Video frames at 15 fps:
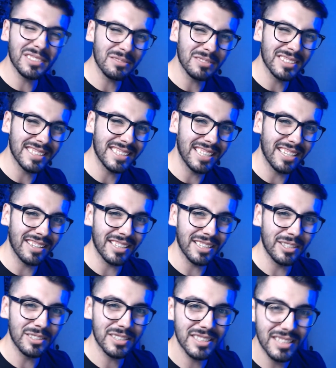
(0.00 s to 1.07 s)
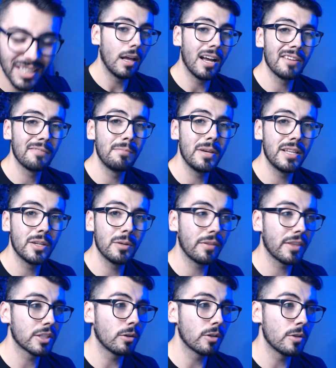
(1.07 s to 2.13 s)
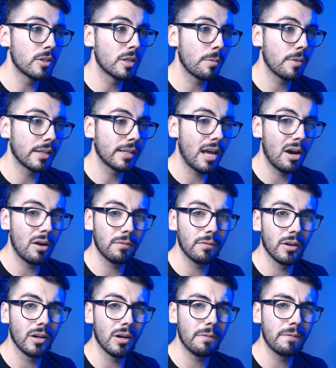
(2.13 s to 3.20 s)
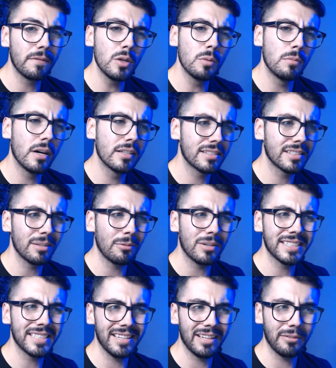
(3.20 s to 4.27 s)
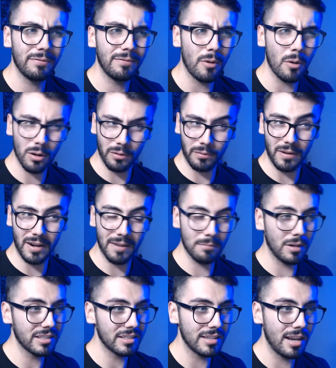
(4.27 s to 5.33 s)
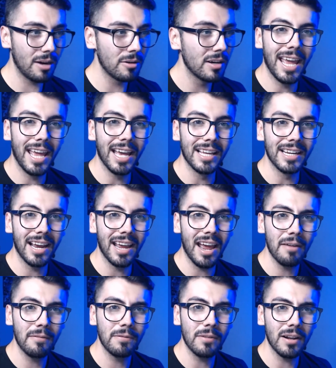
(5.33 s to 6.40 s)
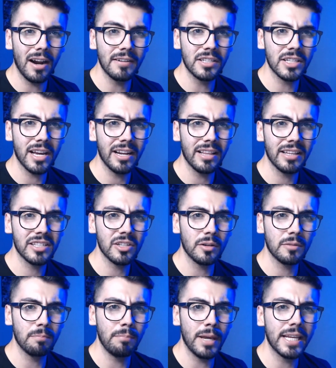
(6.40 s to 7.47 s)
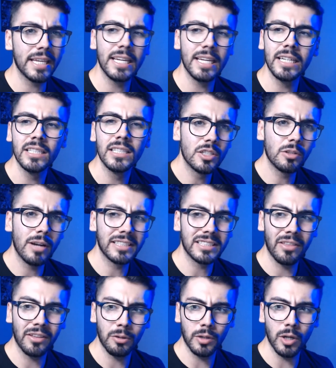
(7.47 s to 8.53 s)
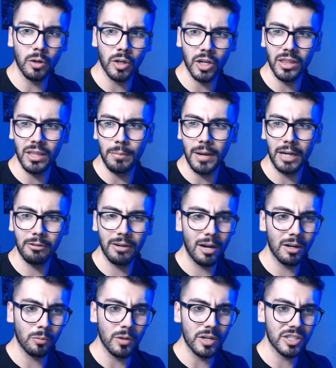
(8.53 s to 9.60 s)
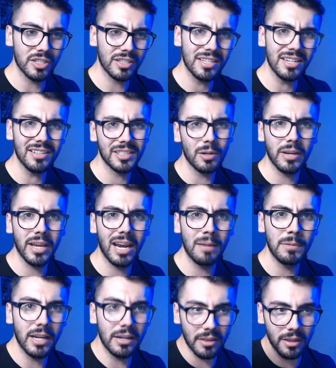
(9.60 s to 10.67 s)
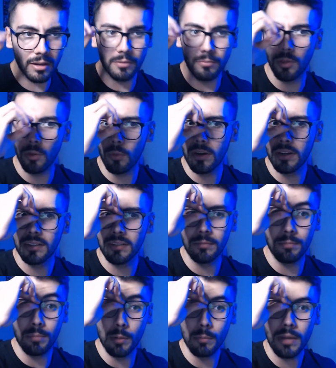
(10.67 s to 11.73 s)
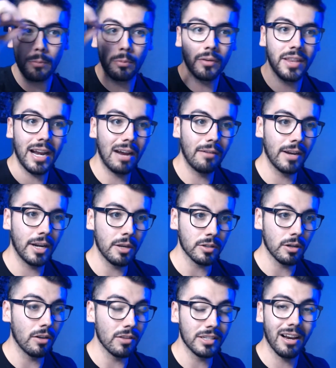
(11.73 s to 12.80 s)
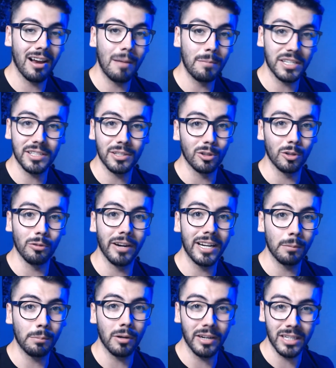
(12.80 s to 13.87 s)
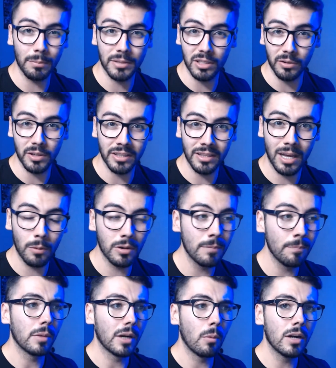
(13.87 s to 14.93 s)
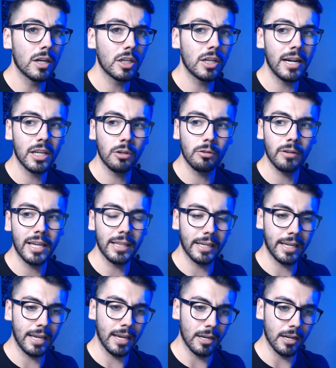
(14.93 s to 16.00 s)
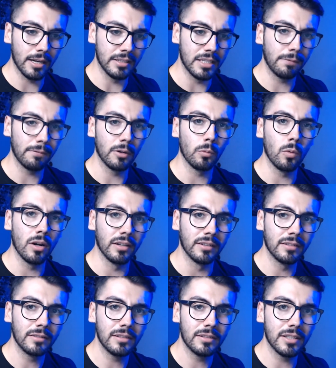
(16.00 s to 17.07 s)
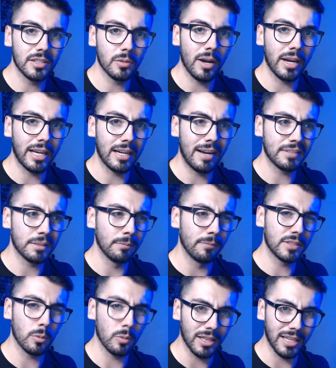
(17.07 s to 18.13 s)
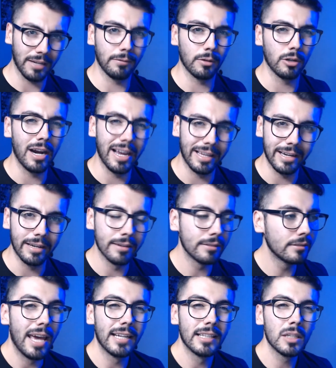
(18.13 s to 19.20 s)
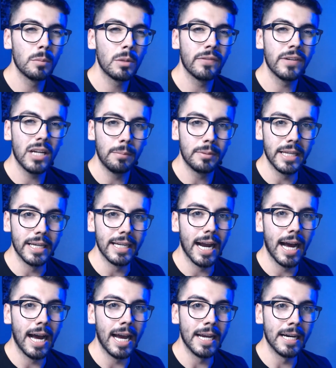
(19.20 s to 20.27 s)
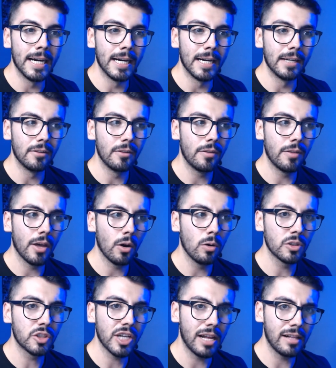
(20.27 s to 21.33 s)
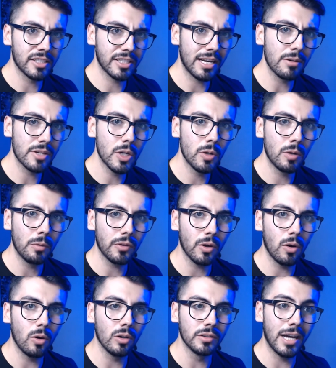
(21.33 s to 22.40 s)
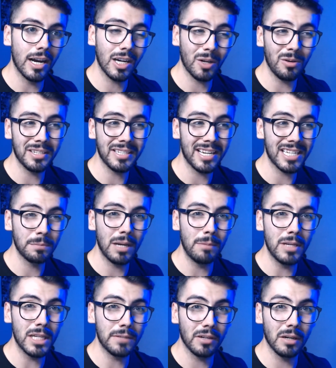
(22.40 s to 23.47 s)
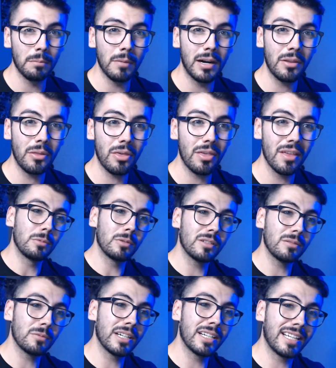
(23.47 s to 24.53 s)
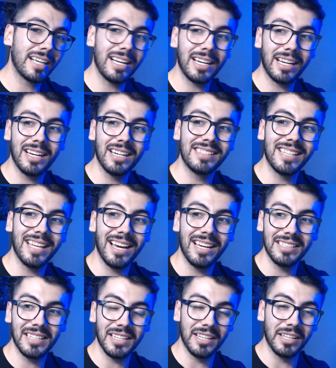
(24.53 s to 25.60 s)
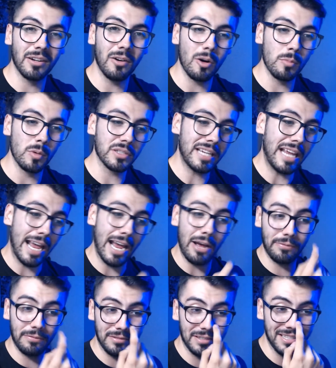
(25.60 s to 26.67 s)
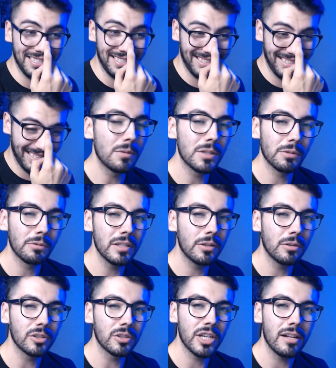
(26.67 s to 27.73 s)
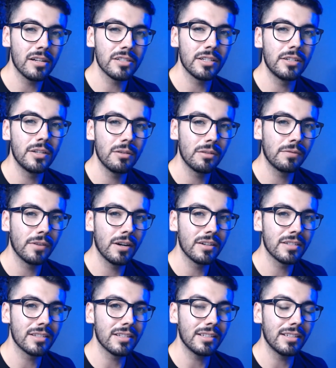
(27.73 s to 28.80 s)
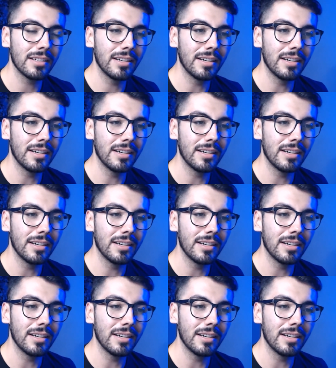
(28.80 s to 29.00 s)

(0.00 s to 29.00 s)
We'll see how that goes. I have been doing this whole YouTube thing now for a few months. I want to say like 4 or 5 months now. And I just kind of like started picking tracks I think would go good in the background, which still is okay. I mean, the one boom bap one that I have that I use all the time is still great, and I'll probably end up still using one. But I want to kind of create like a different one, just so I can have some sort of like variety. And a little bit of an update. The whole challenge that I was doing with the whole not quantizing my beats for a month, we're gonna kind of cut that in almost half. It was a really cool challenge to do at first.